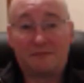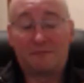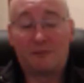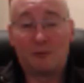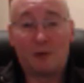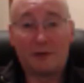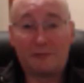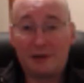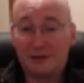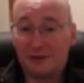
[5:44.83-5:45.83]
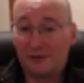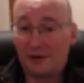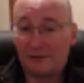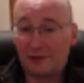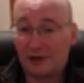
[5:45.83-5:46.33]
For one reason or
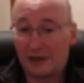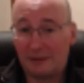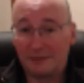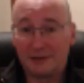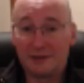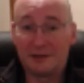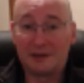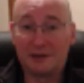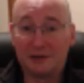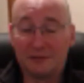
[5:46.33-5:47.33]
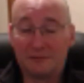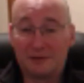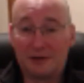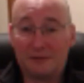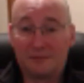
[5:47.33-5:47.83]
another, I came to the decision
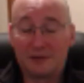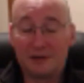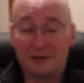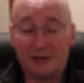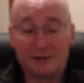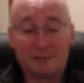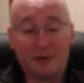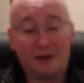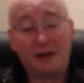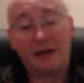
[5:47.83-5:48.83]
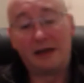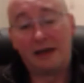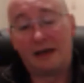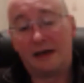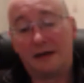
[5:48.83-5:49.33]
of choosing this one,
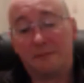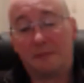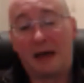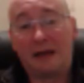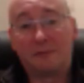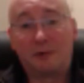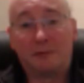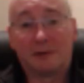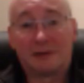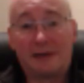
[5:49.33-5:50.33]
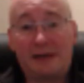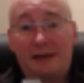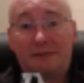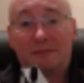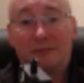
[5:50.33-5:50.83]
and we will see
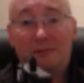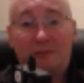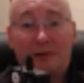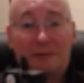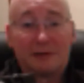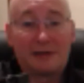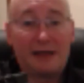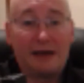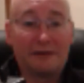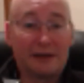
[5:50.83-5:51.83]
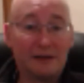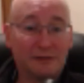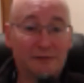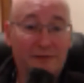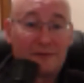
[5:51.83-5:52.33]
how it
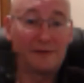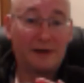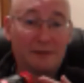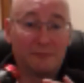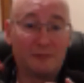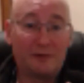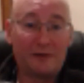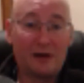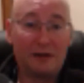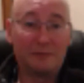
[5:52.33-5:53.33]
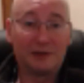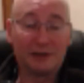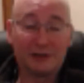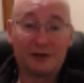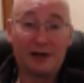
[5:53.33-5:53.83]
goes with our imaging
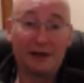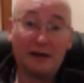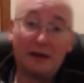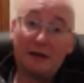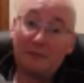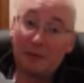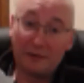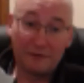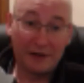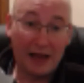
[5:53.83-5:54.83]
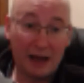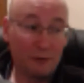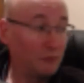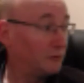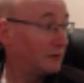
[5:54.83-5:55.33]
train. But for
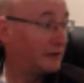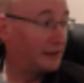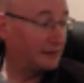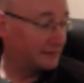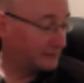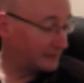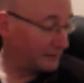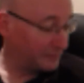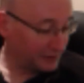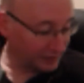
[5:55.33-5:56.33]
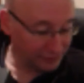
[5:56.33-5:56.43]
now, this imaging